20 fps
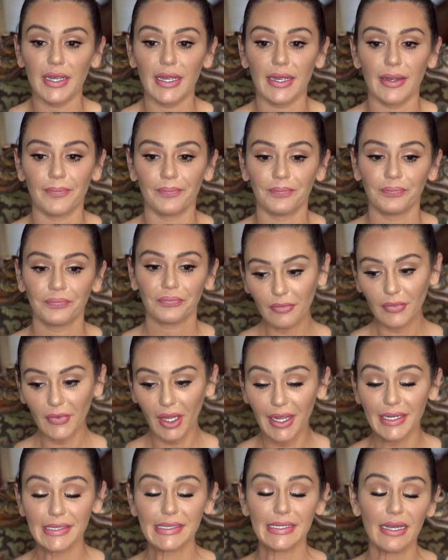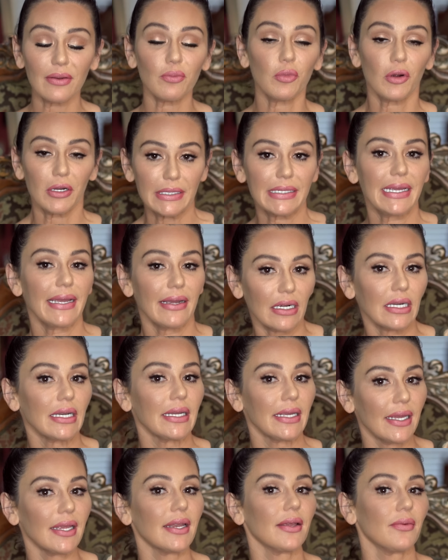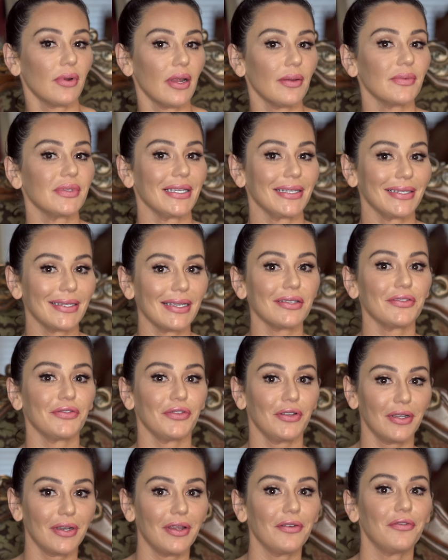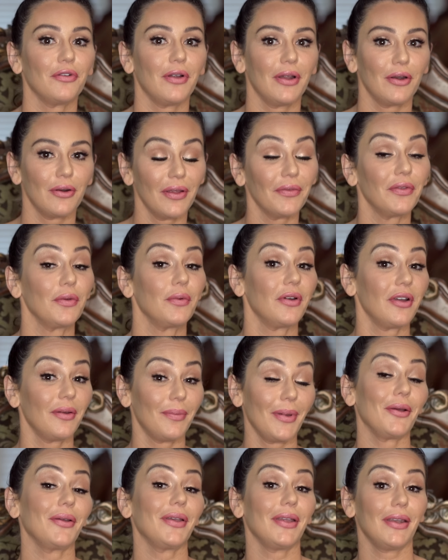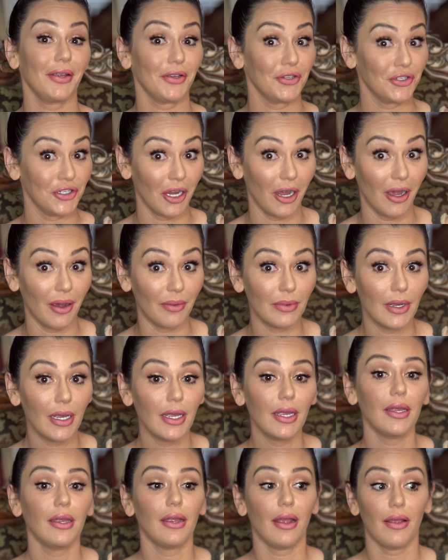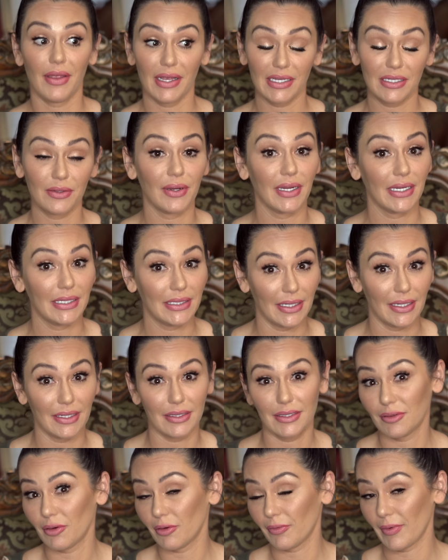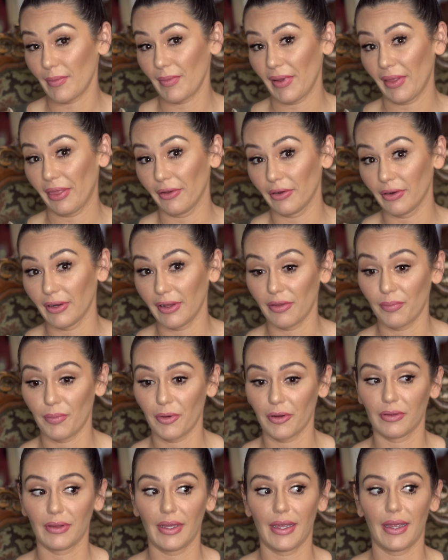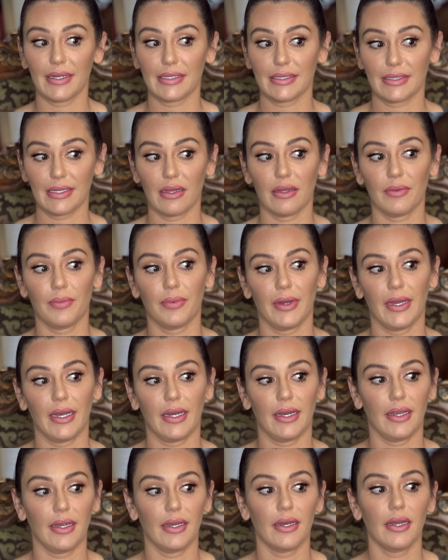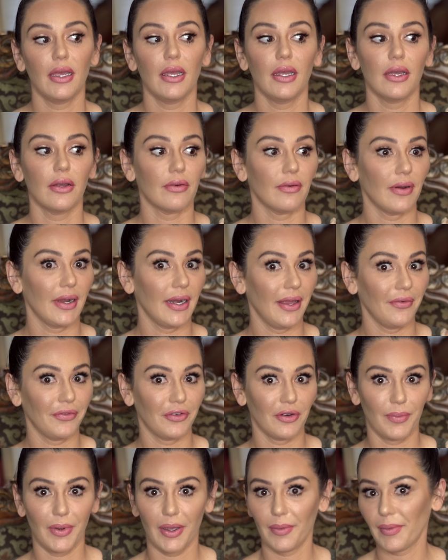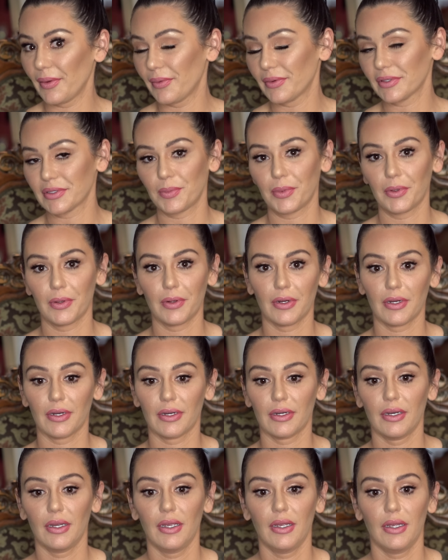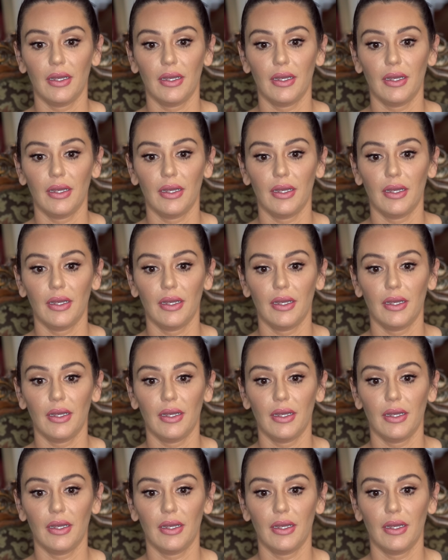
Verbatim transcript: dream. I said one day I'm gonna get it when I'm successful enough where I don't have to worry about getting a job. And that's what I did. So around my 30th birthday, I celebrated right after Bubby was born